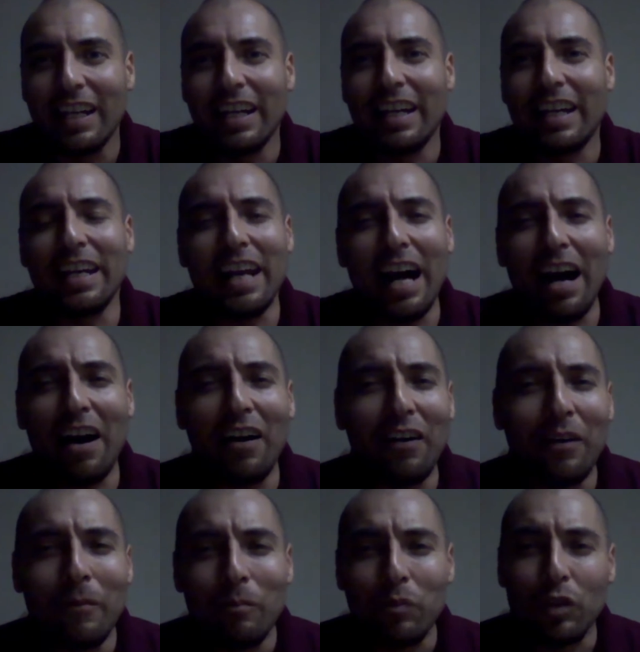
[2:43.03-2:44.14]
And
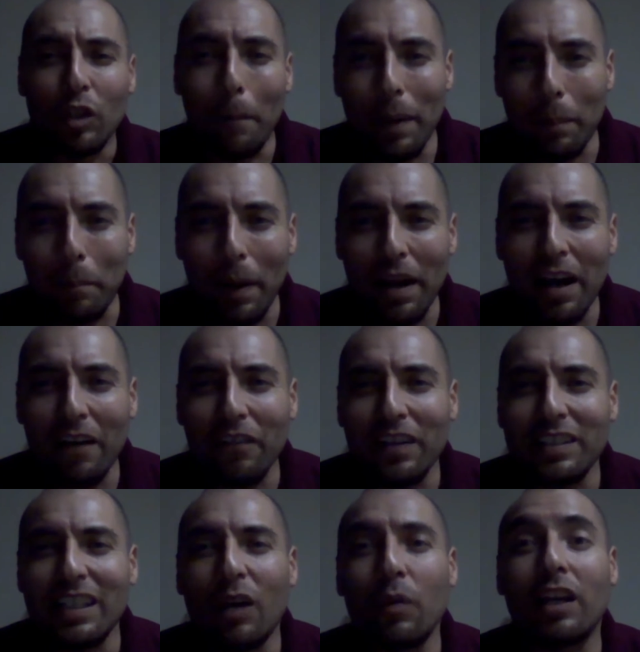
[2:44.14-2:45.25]
now the big payoff
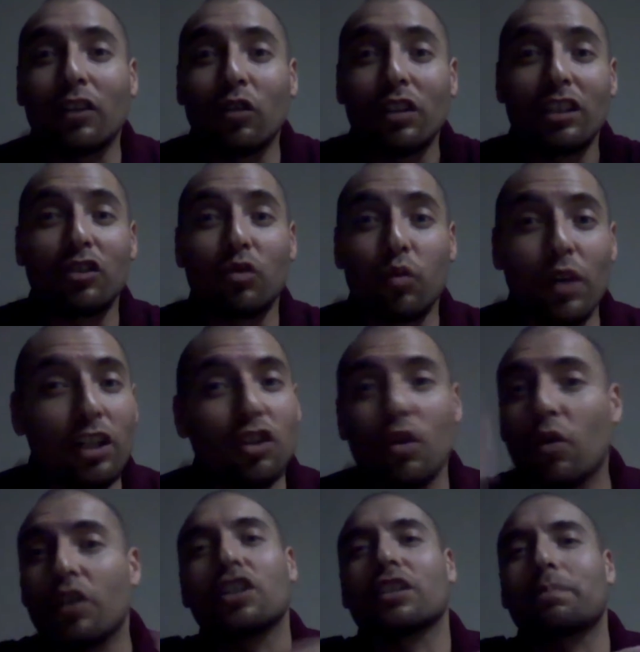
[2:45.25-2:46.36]
is now we could do this
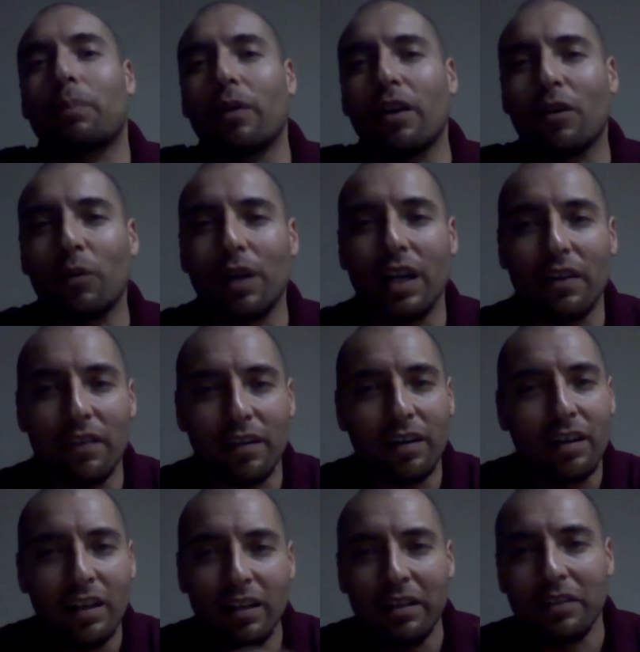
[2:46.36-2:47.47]
ritual and just pray or
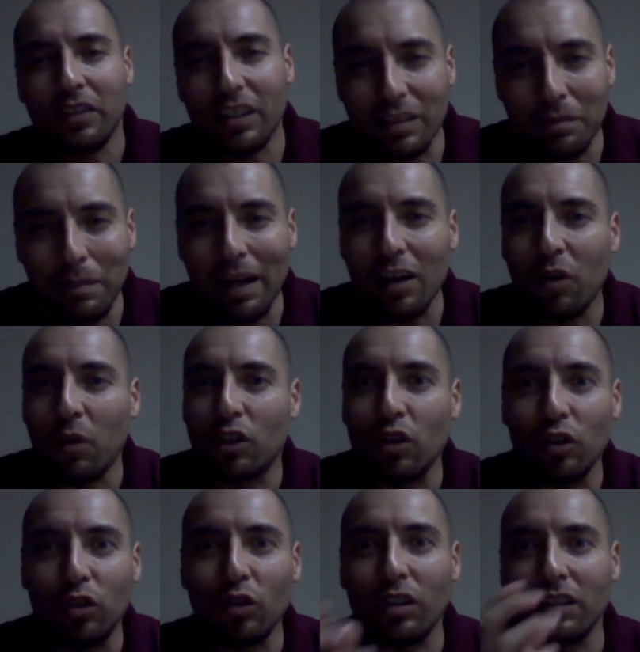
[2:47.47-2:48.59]
whatever. Doesn't matter what
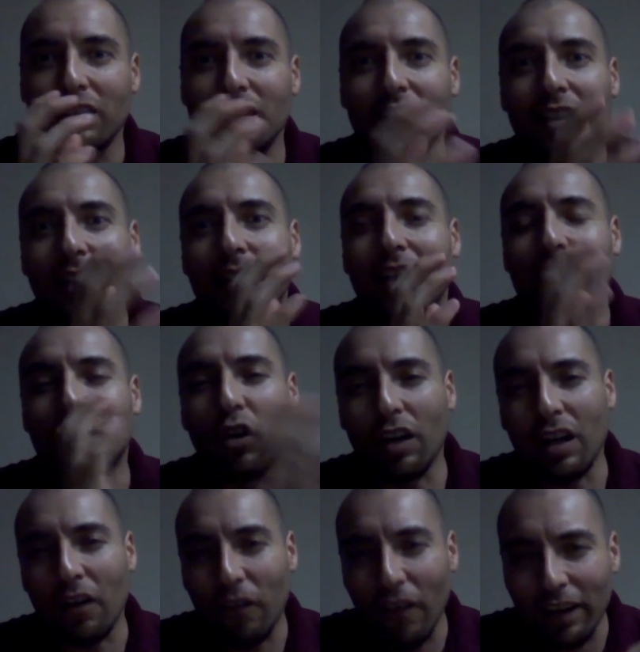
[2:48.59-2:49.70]
you do because it's still
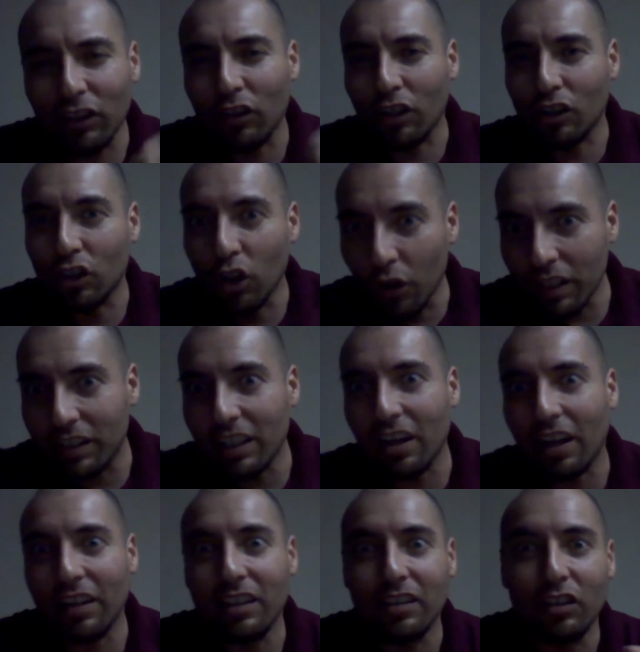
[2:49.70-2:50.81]
going to affect you because you already did
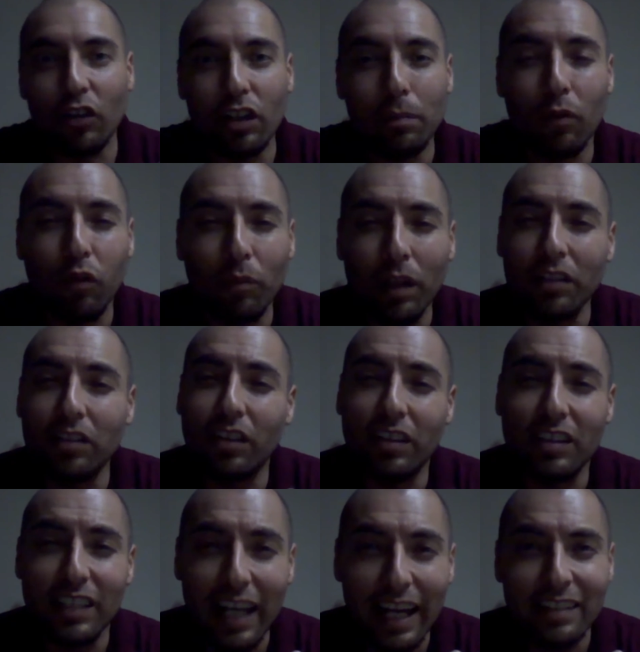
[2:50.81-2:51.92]
all these, you already performed all these other
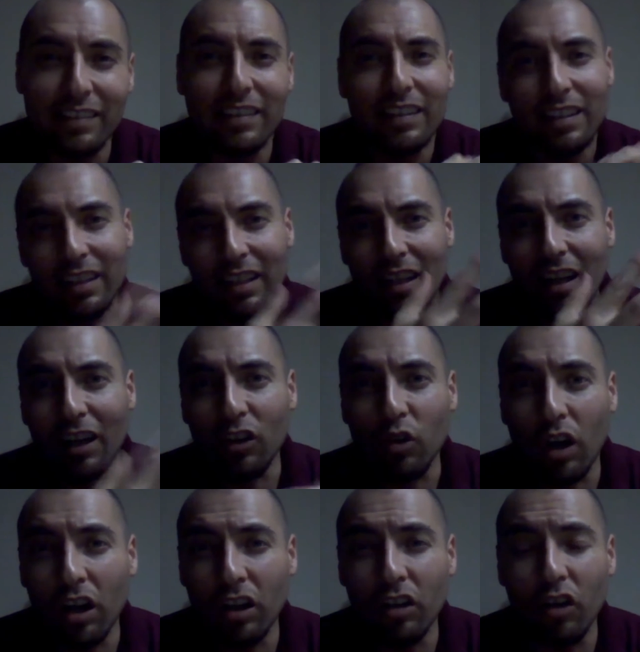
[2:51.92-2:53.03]
tasks
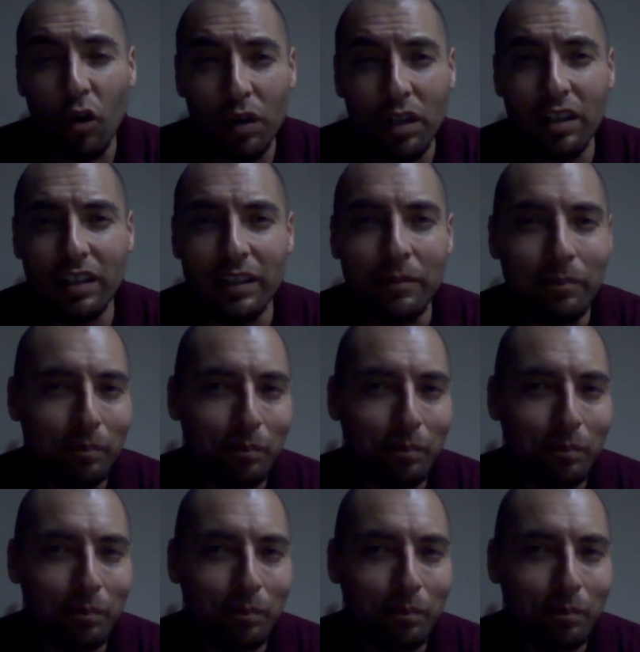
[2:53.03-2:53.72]
unknowingly.